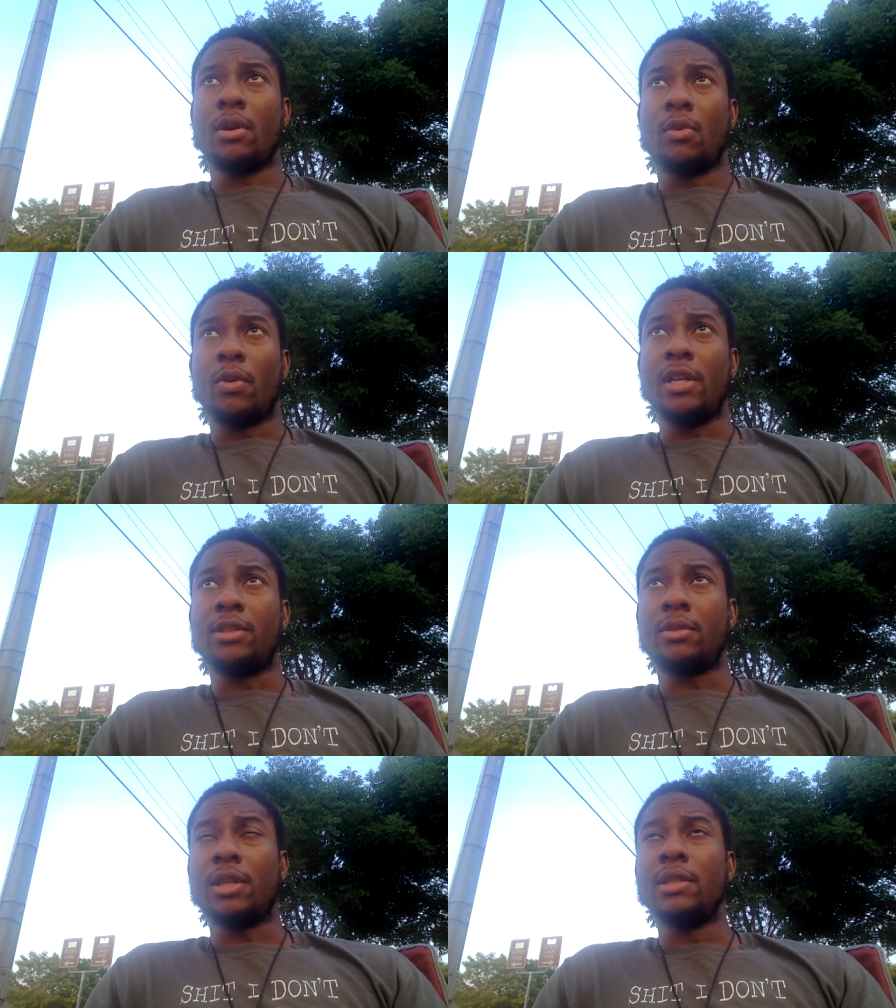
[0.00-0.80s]

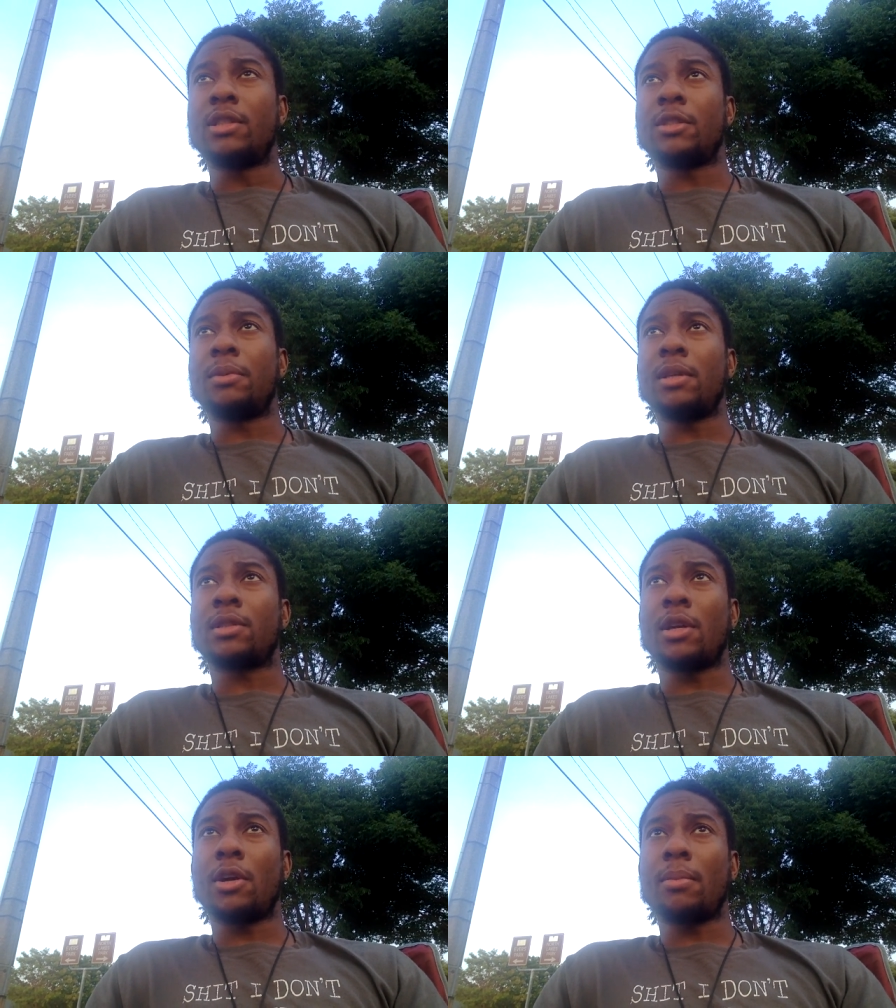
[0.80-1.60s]
Racial tensions being
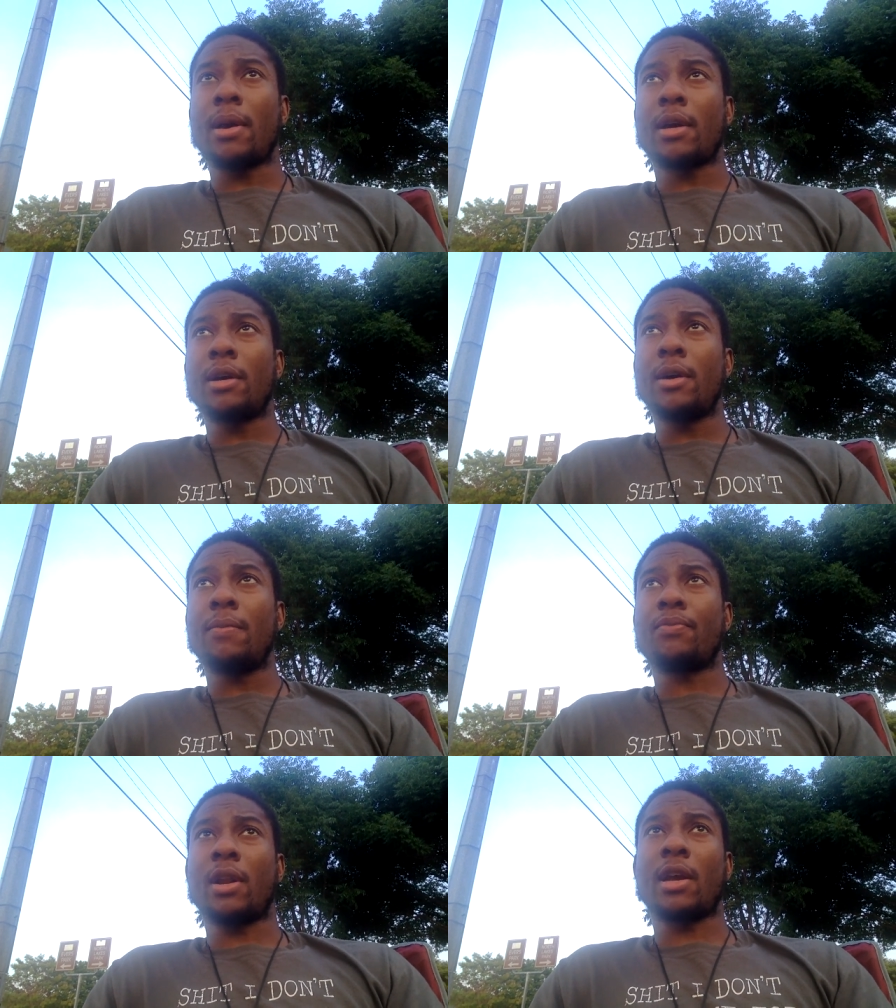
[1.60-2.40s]
stirred back up,
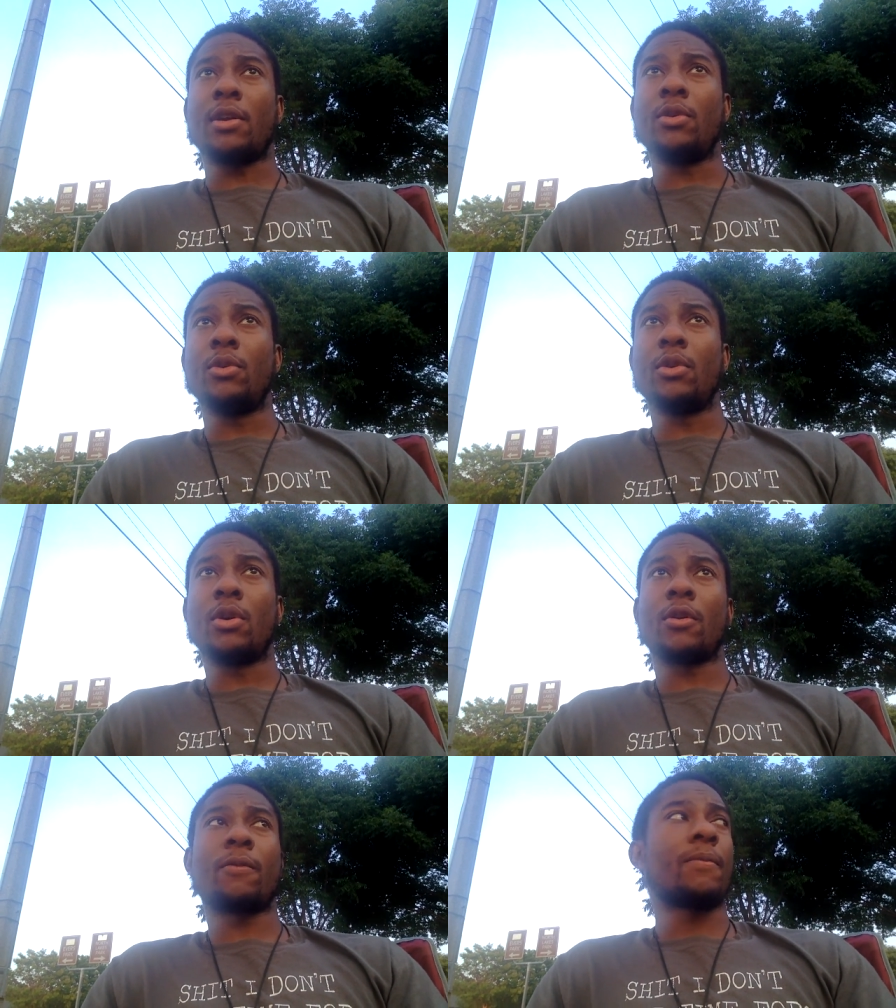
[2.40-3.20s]
like in New York.